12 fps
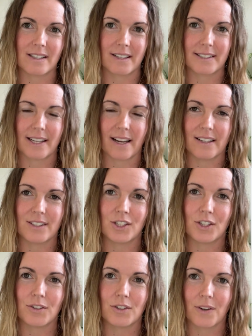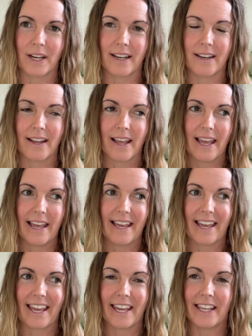excited to join
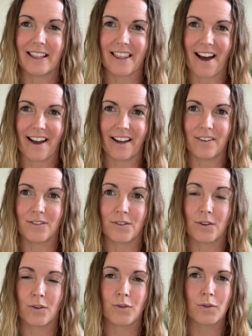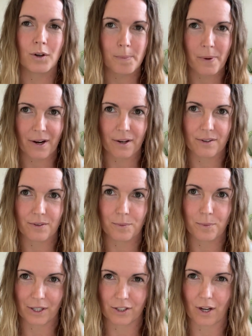a live 4-part
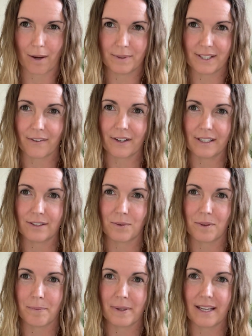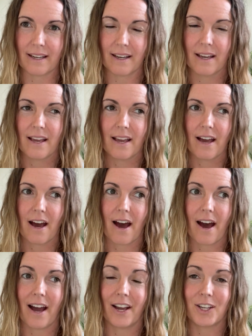workshop series with me,
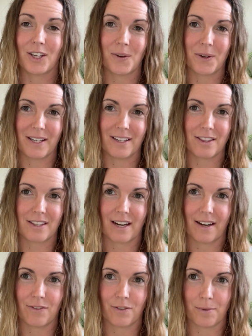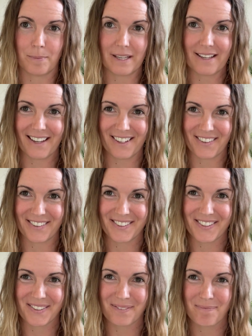Yoga Nidra for
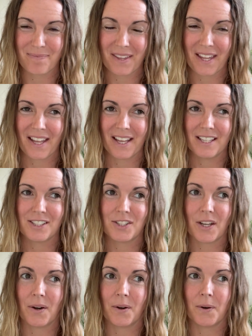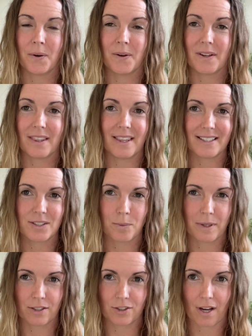Beginners. So this
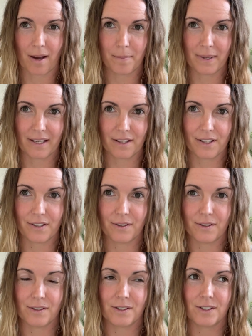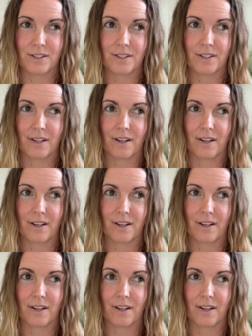workshop includes